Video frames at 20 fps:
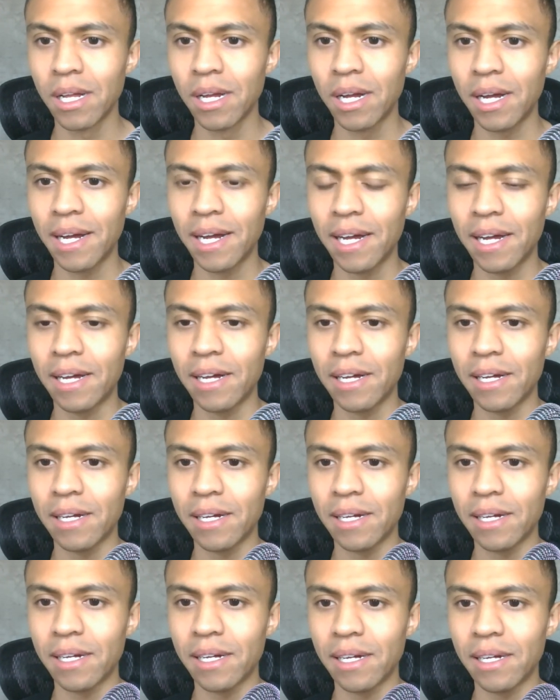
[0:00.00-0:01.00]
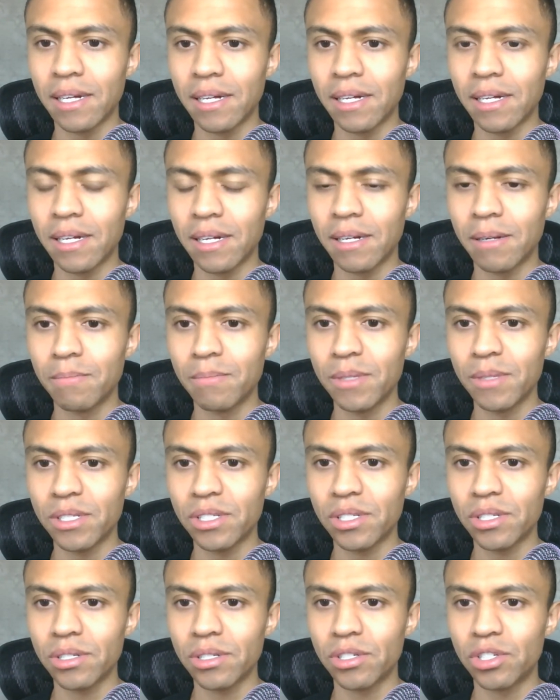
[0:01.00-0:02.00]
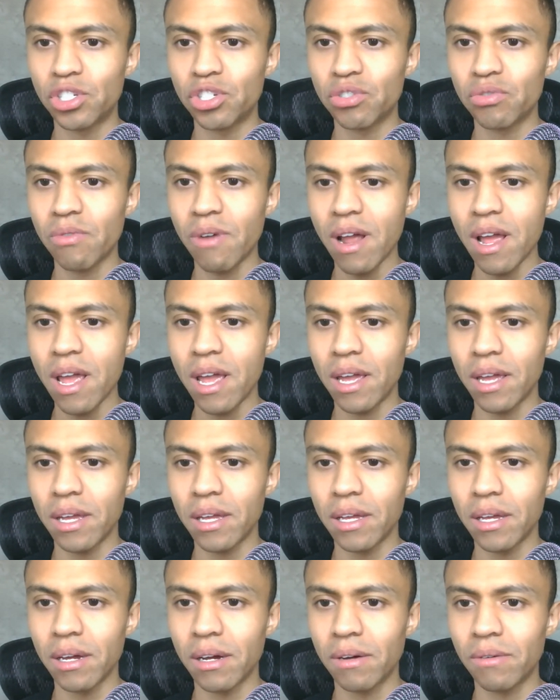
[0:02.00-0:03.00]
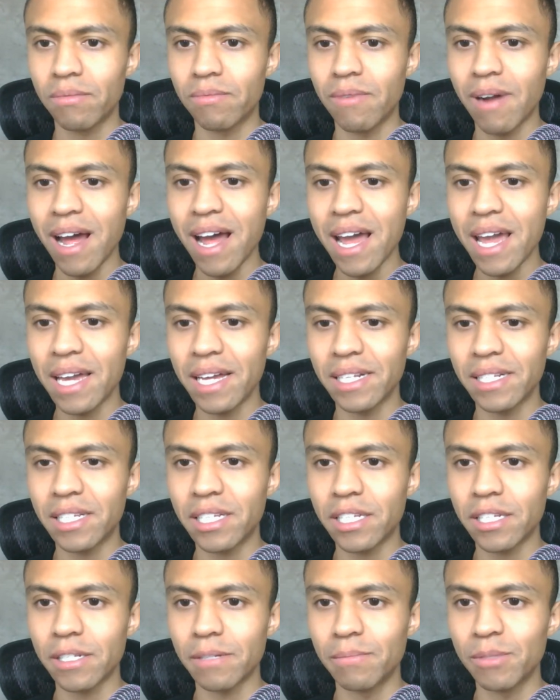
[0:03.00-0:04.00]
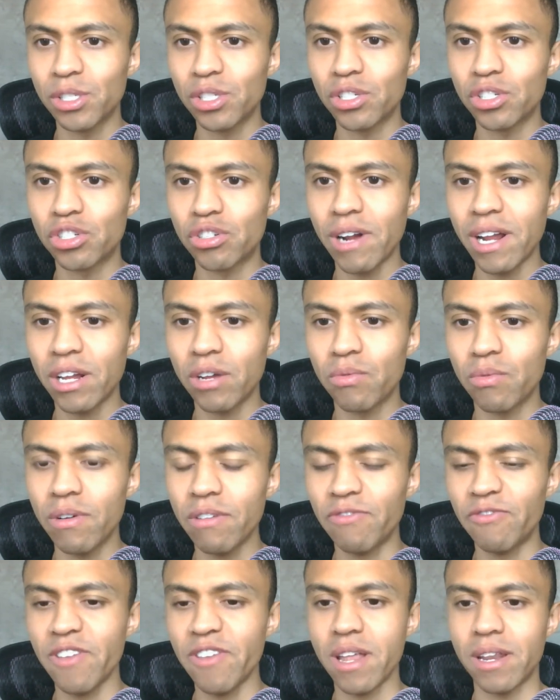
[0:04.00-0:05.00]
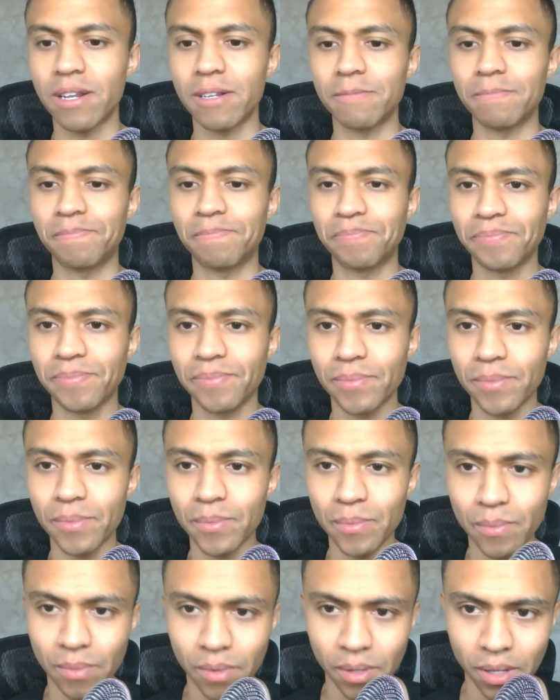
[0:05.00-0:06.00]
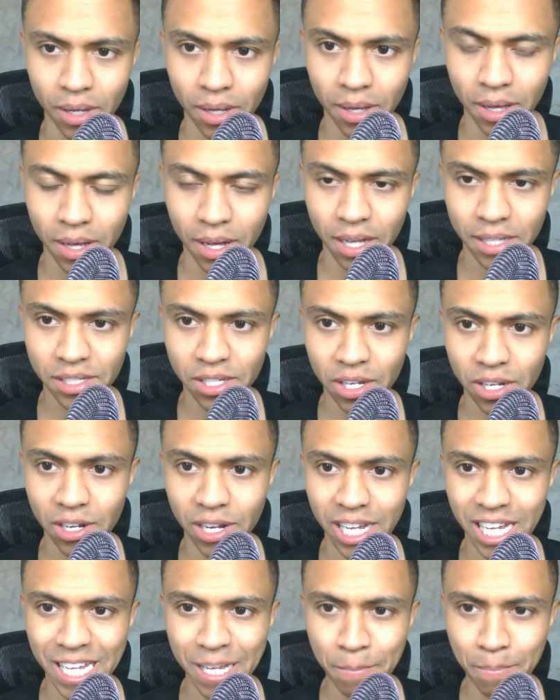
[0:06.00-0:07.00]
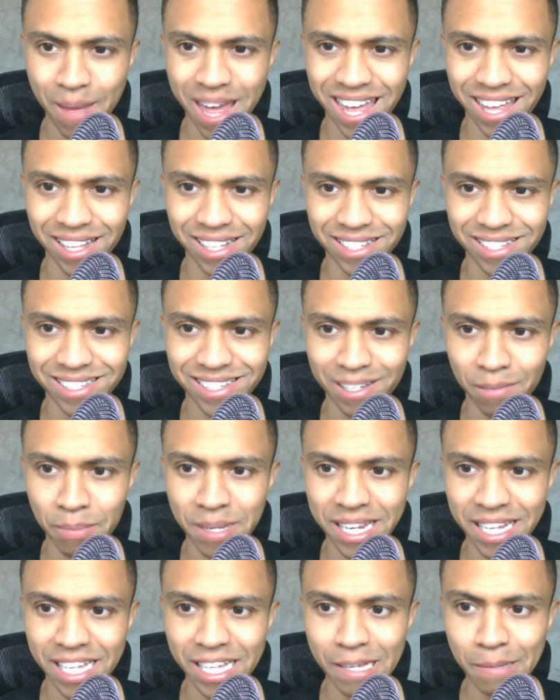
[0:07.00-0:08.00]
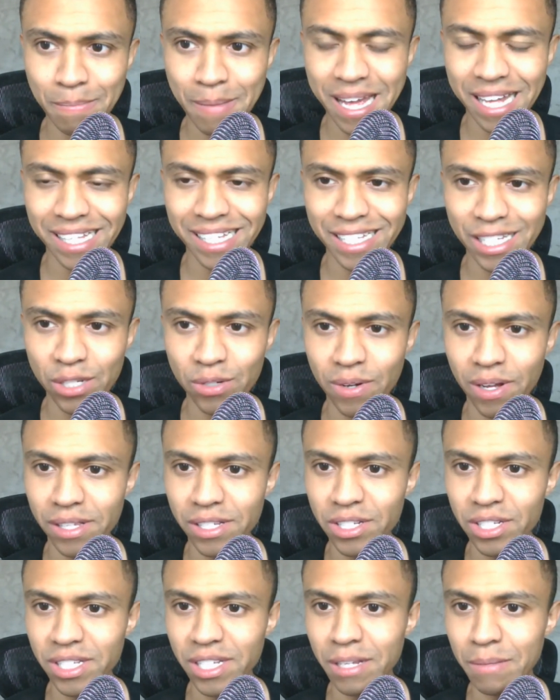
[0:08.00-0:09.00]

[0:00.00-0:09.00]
Uh, Mr. Trey. All right. Mr. Trey Griffin. I saw your emails. I've been emailing you. I just